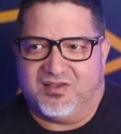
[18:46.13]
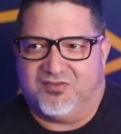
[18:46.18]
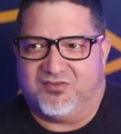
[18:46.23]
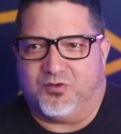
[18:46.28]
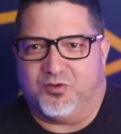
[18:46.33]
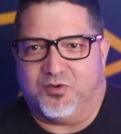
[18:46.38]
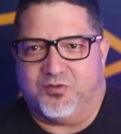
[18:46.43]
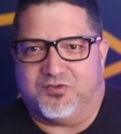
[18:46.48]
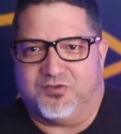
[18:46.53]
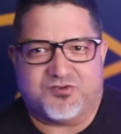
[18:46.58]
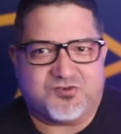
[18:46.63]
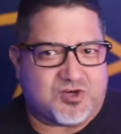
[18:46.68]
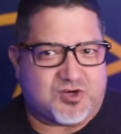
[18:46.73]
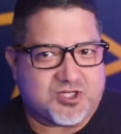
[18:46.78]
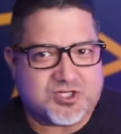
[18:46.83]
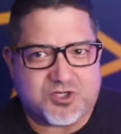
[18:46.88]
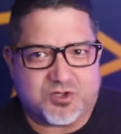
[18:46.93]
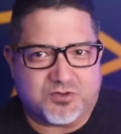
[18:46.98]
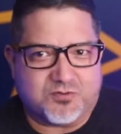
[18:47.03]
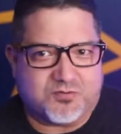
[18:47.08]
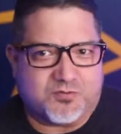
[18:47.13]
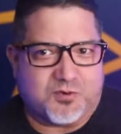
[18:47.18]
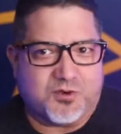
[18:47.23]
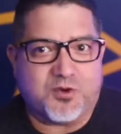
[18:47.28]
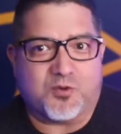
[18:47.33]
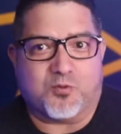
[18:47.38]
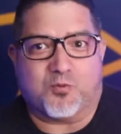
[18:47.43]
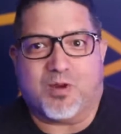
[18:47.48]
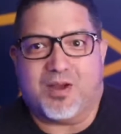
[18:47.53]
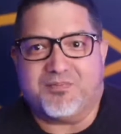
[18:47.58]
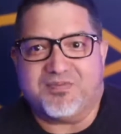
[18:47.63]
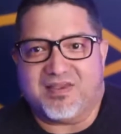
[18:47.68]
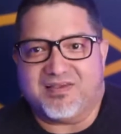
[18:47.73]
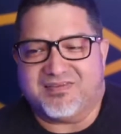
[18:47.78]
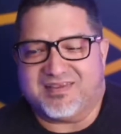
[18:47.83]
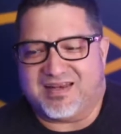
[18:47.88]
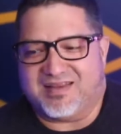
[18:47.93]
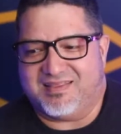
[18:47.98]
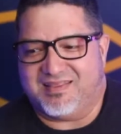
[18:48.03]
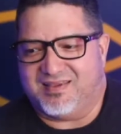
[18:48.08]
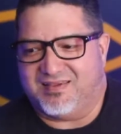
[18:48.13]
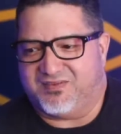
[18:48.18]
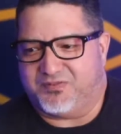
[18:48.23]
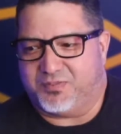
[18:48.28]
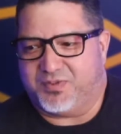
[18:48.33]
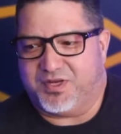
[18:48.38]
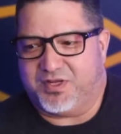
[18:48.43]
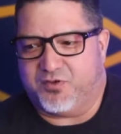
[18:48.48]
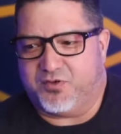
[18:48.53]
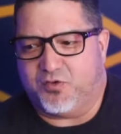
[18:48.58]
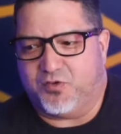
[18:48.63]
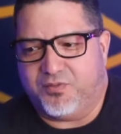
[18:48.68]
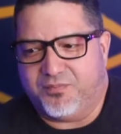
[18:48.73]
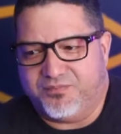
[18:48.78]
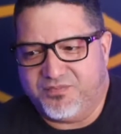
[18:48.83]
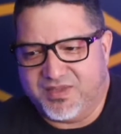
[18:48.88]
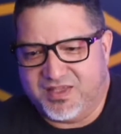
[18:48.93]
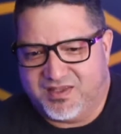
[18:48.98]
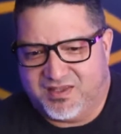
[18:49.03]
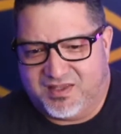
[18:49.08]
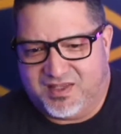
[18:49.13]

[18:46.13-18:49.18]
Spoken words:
sort of structure for your websites that I think is pretty cool.